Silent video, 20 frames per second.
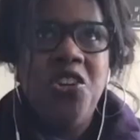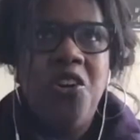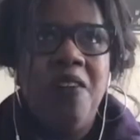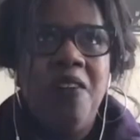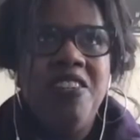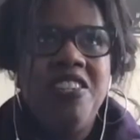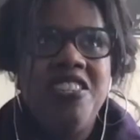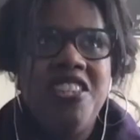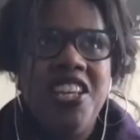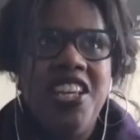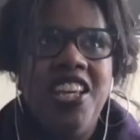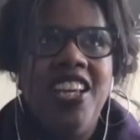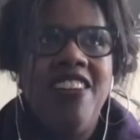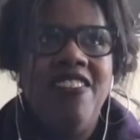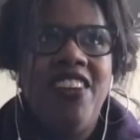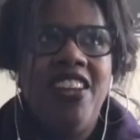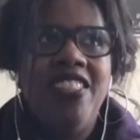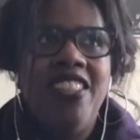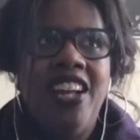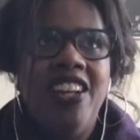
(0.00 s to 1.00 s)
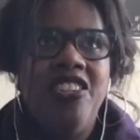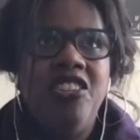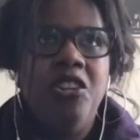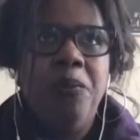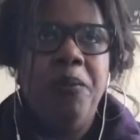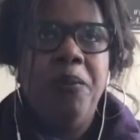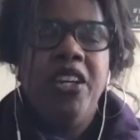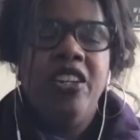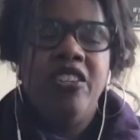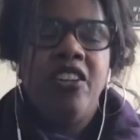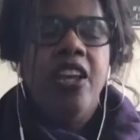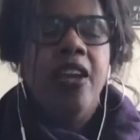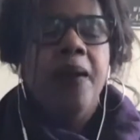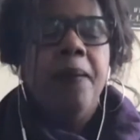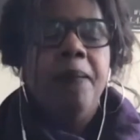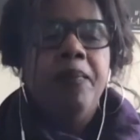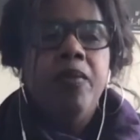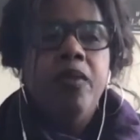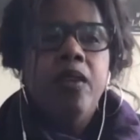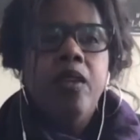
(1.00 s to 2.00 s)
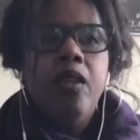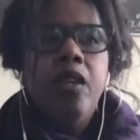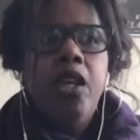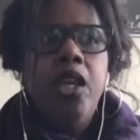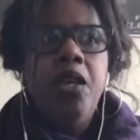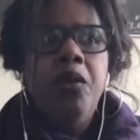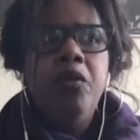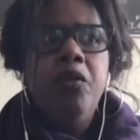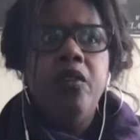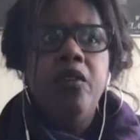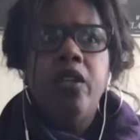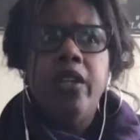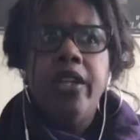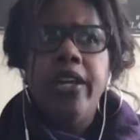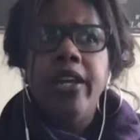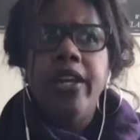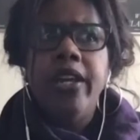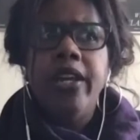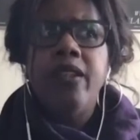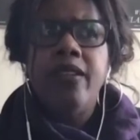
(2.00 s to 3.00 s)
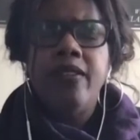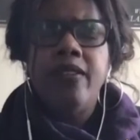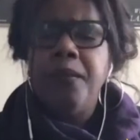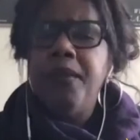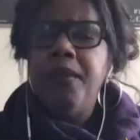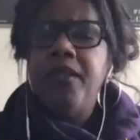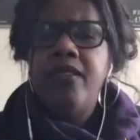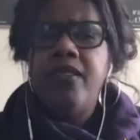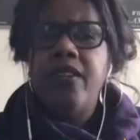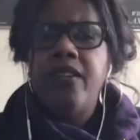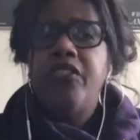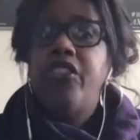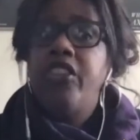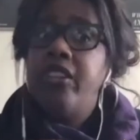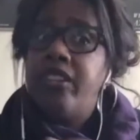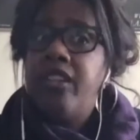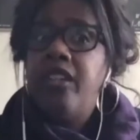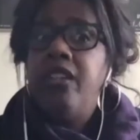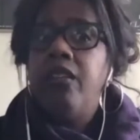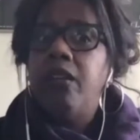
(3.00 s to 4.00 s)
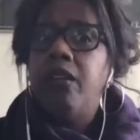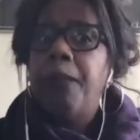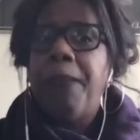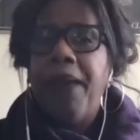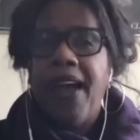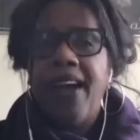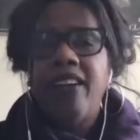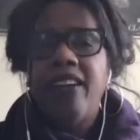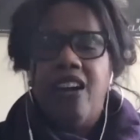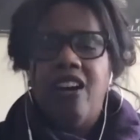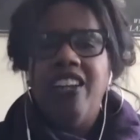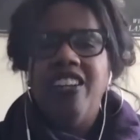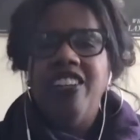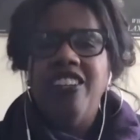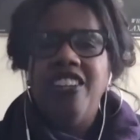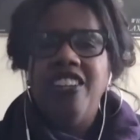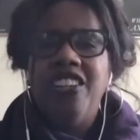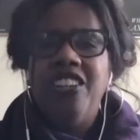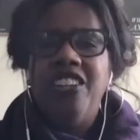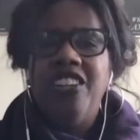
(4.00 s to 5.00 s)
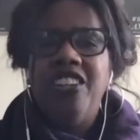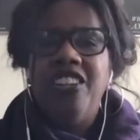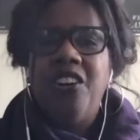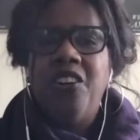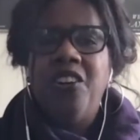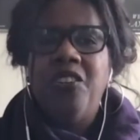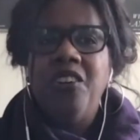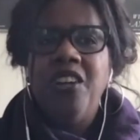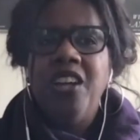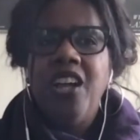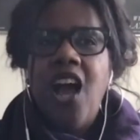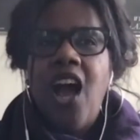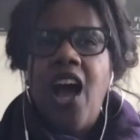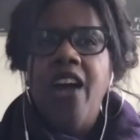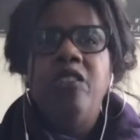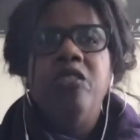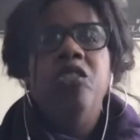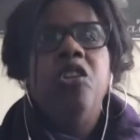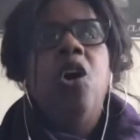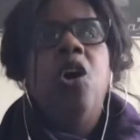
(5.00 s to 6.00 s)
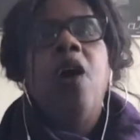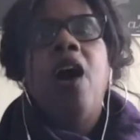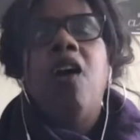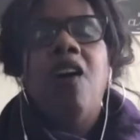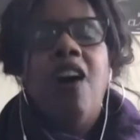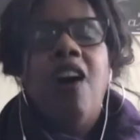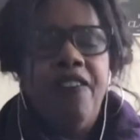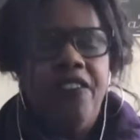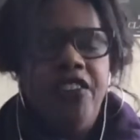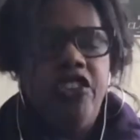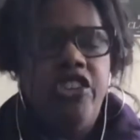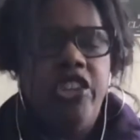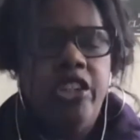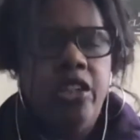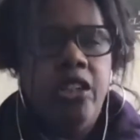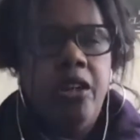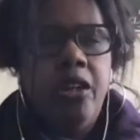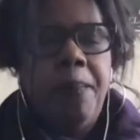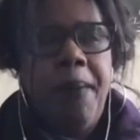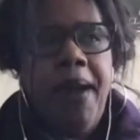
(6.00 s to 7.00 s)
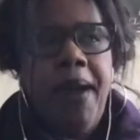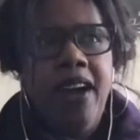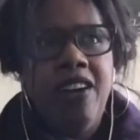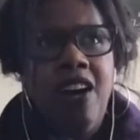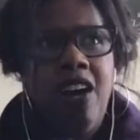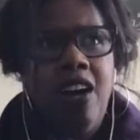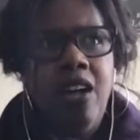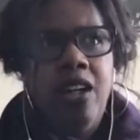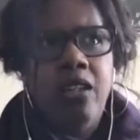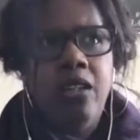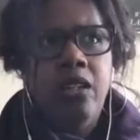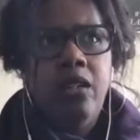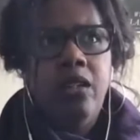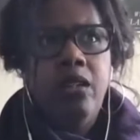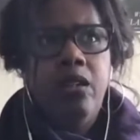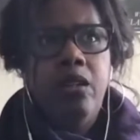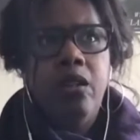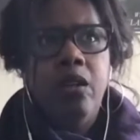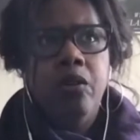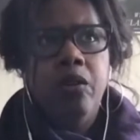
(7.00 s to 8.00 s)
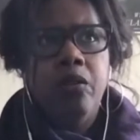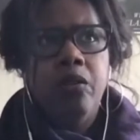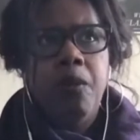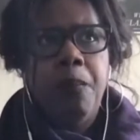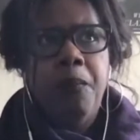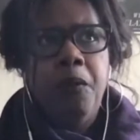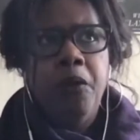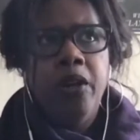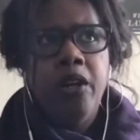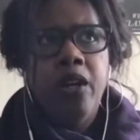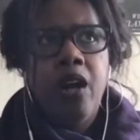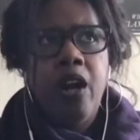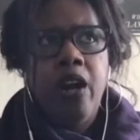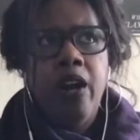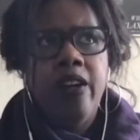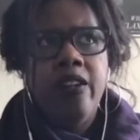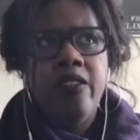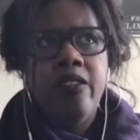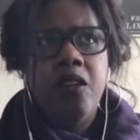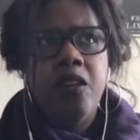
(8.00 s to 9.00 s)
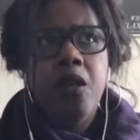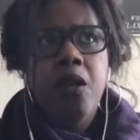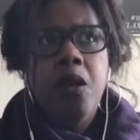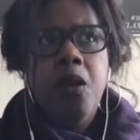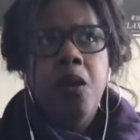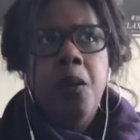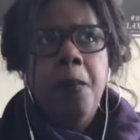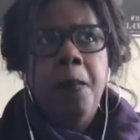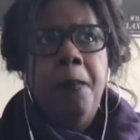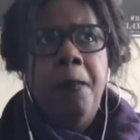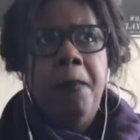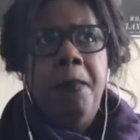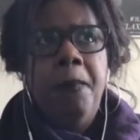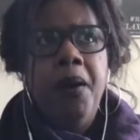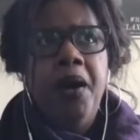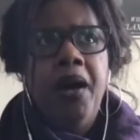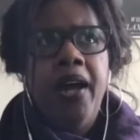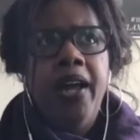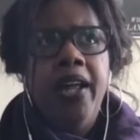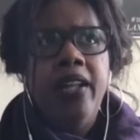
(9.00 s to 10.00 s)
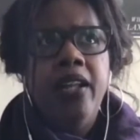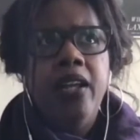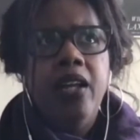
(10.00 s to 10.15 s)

was thinking about that too, because it was clear that some of the stuff she did look back on. I don't know how often she looked back on, the report cards, but